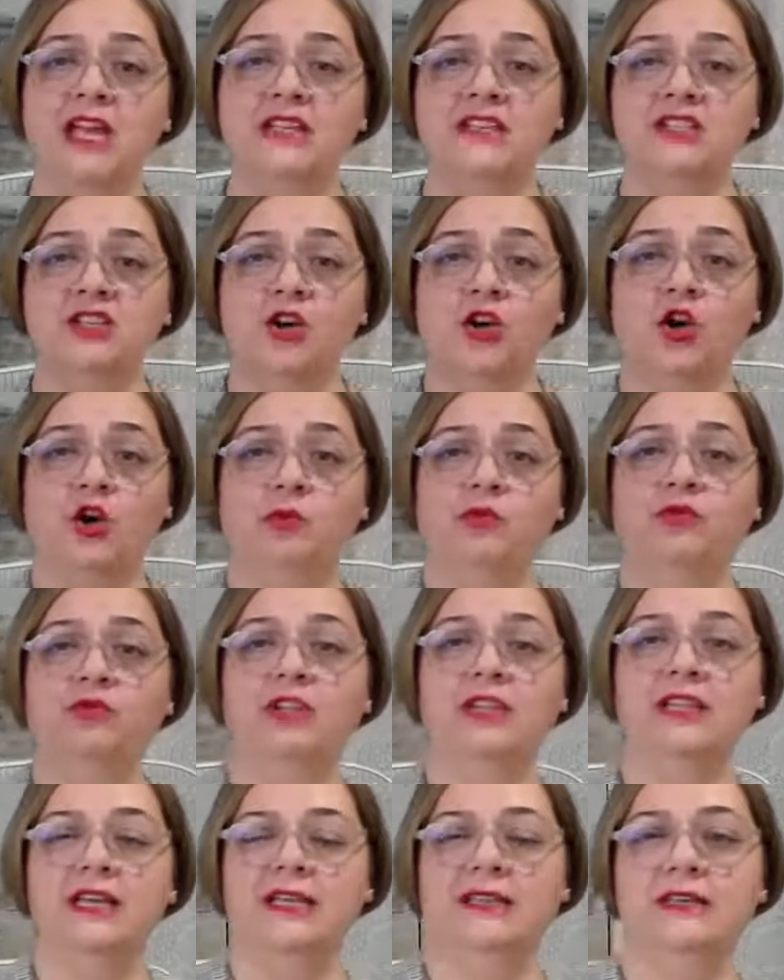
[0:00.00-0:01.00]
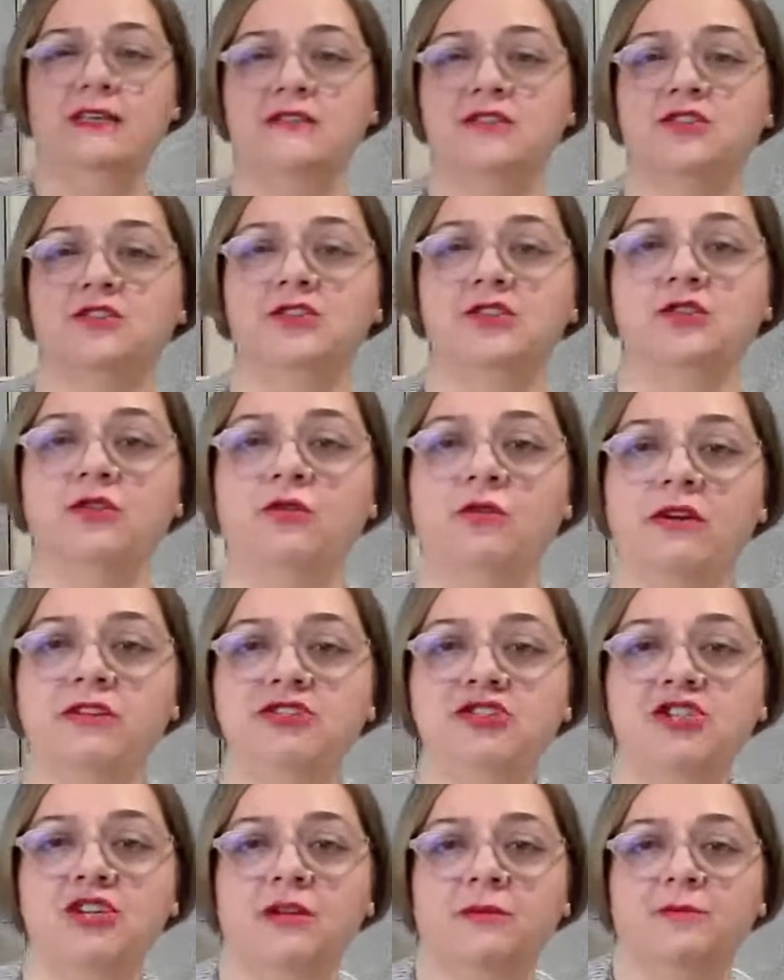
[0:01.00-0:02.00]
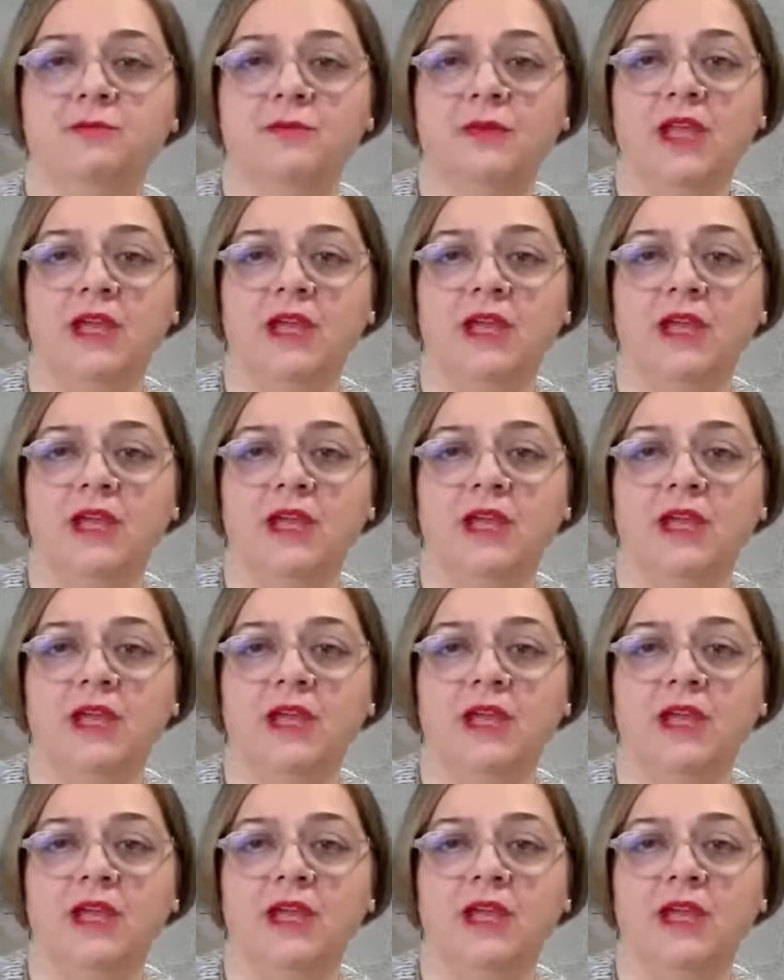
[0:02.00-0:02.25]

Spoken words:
So hopefully that answers your question.